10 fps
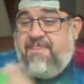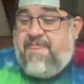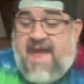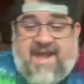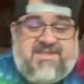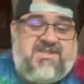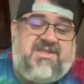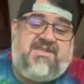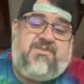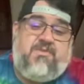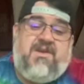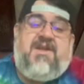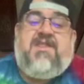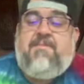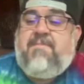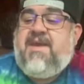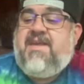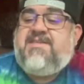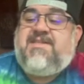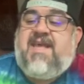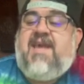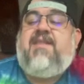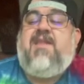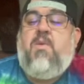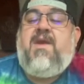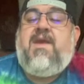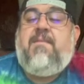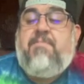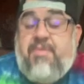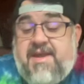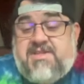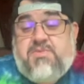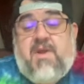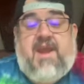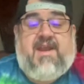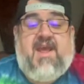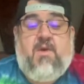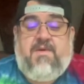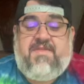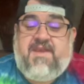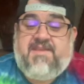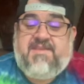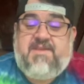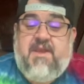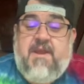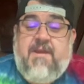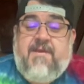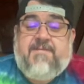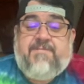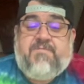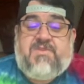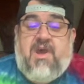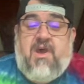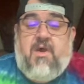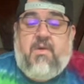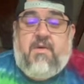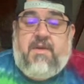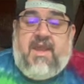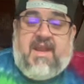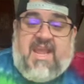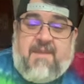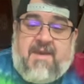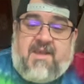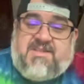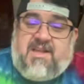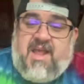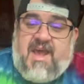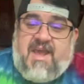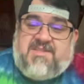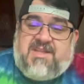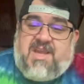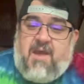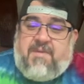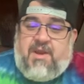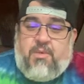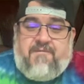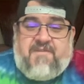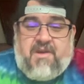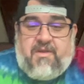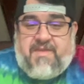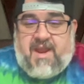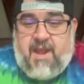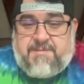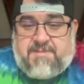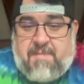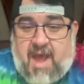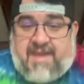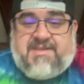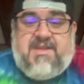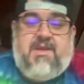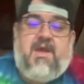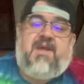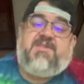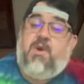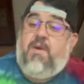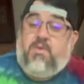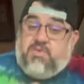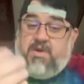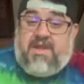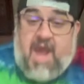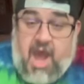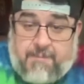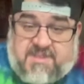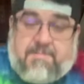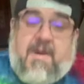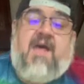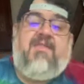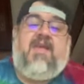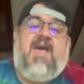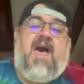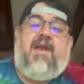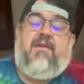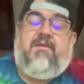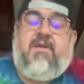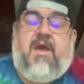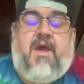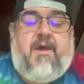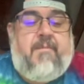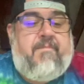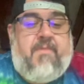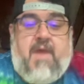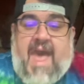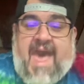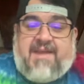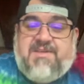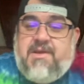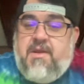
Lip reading: That's just really the biggest thing that we can preach right now with this. So in emails to clients, the company revealed that HubSpot, so it was really HubSpot that got hacked.